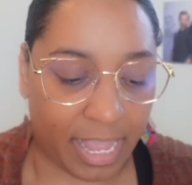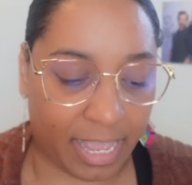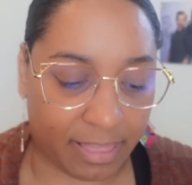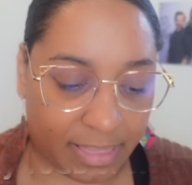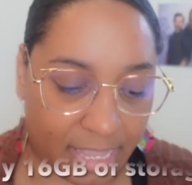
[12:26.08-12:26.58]

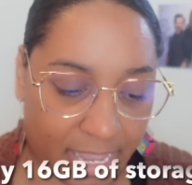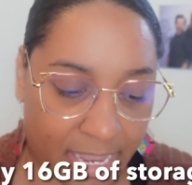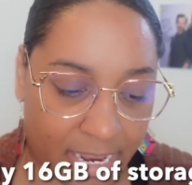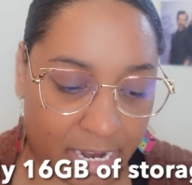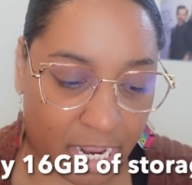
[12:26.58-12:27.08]
And
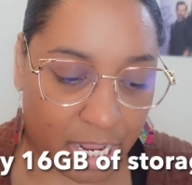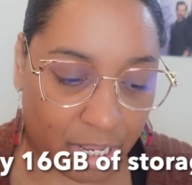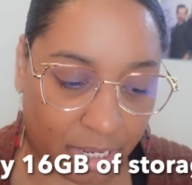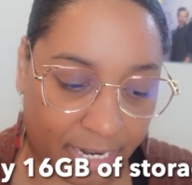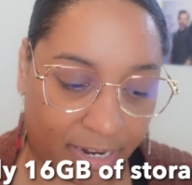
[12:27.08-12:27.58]
then
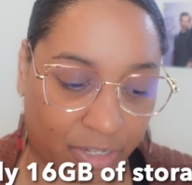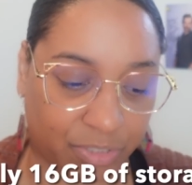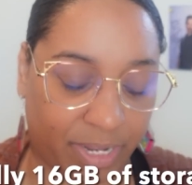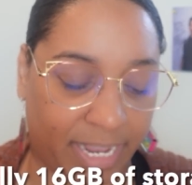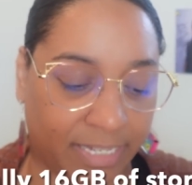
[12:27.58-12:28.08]
it
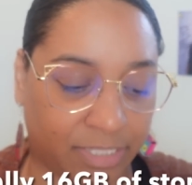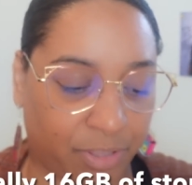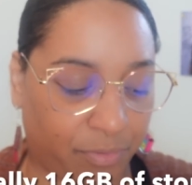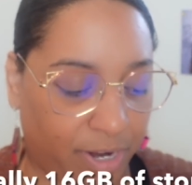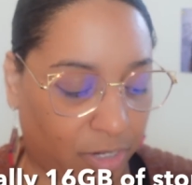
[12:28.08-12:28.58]
also has the
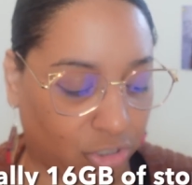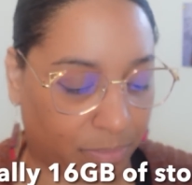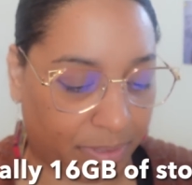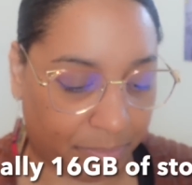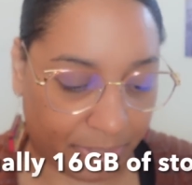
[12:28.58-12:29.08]

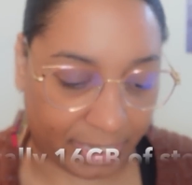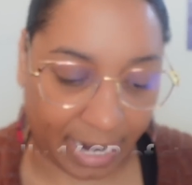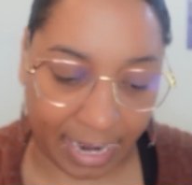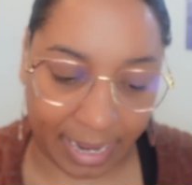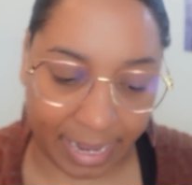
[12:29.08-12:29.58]
300
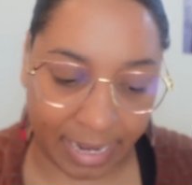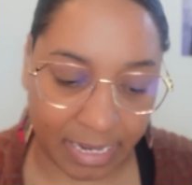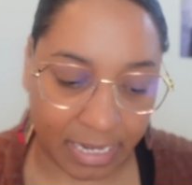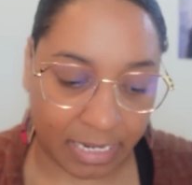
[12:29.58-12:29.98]
PPI.